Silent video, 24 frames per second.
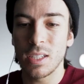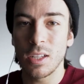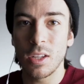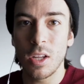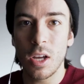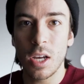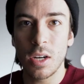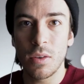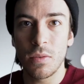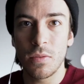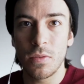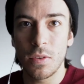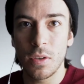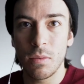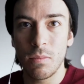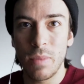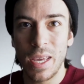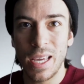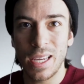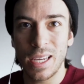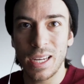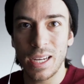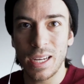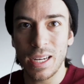a lot of
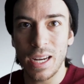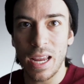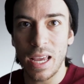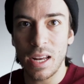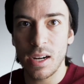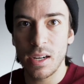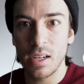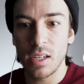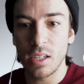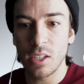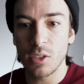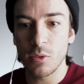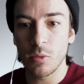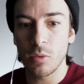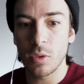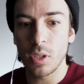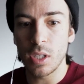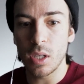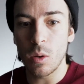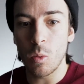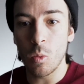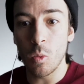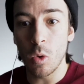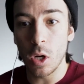filmmaking and editing is
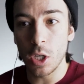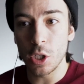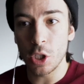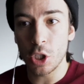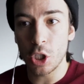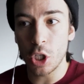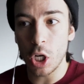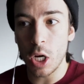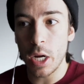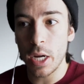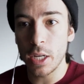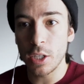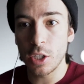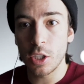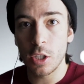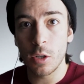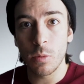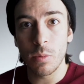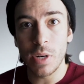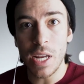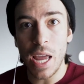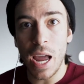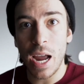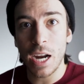really one shot to
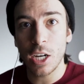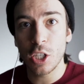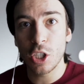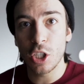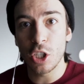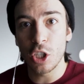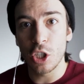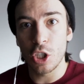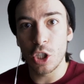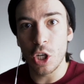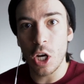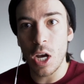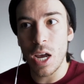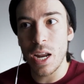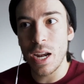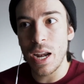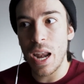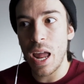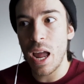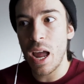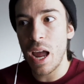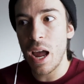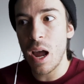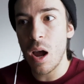reaction shot, and
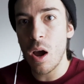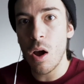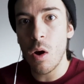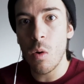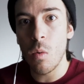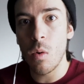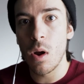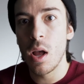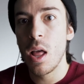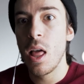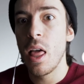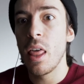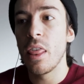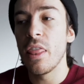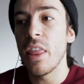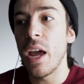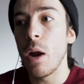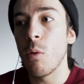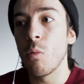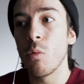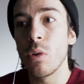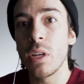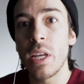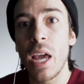how
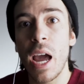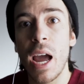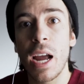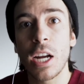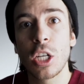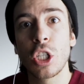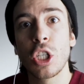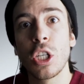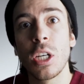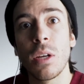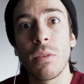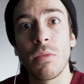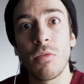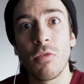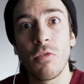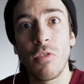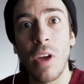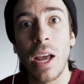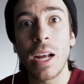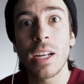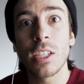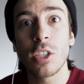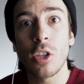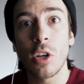that reaction
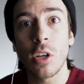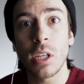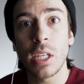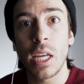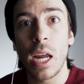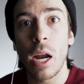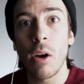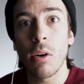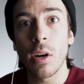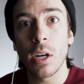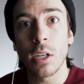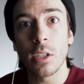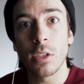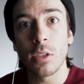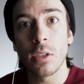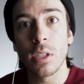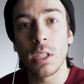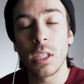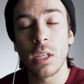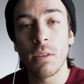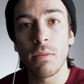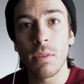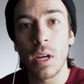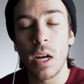affects our character
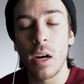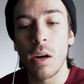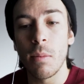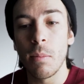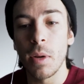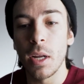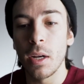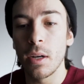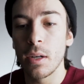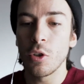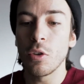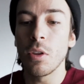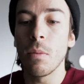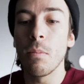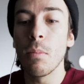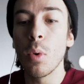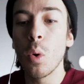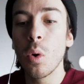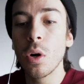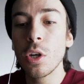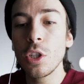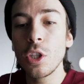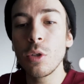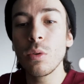and the environment. So the
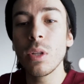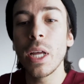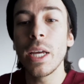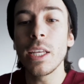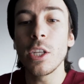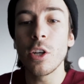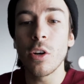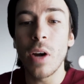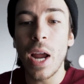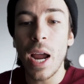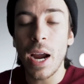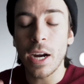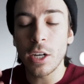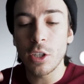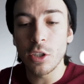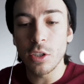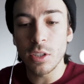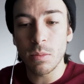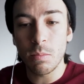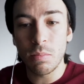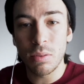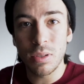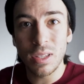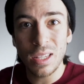more you let your
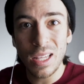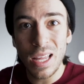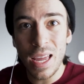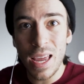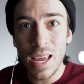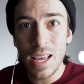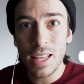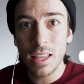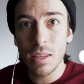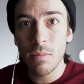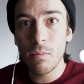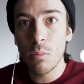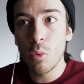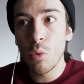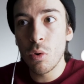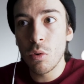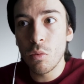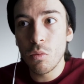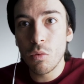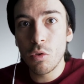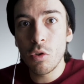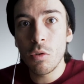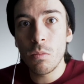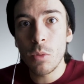actors play, the more
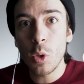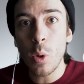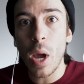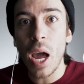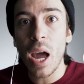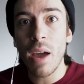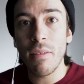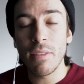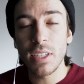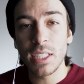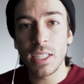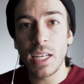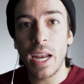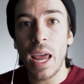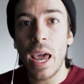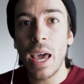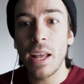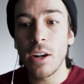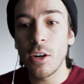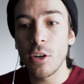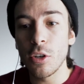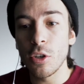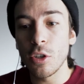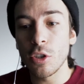room you have as an
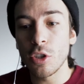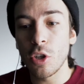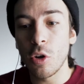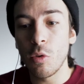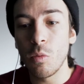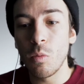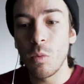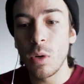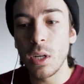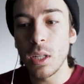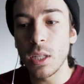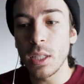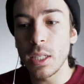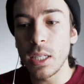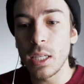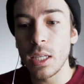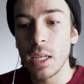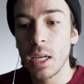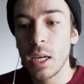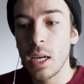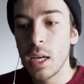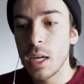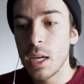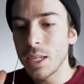editor to really
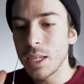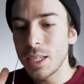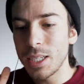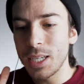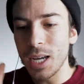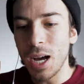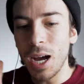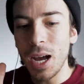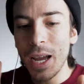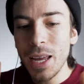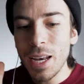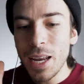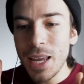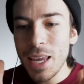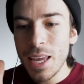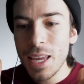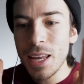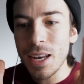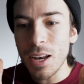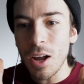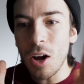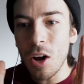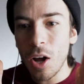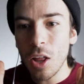cut
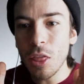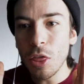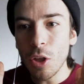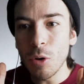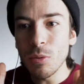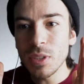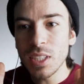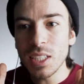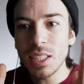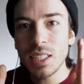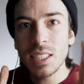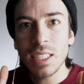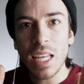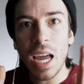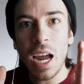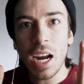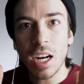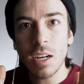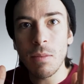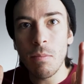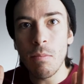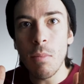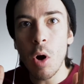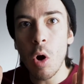in on those
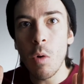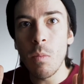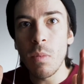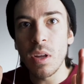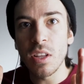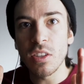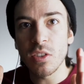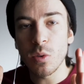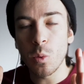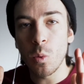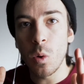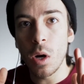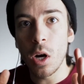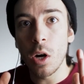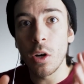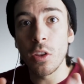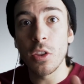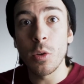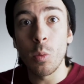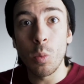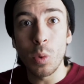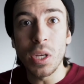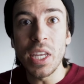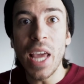exact moments where
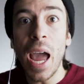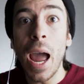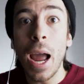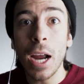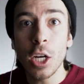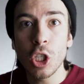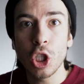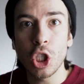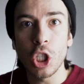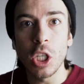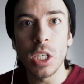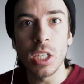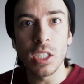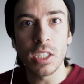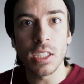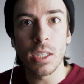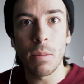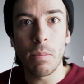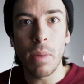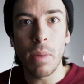the reaction is the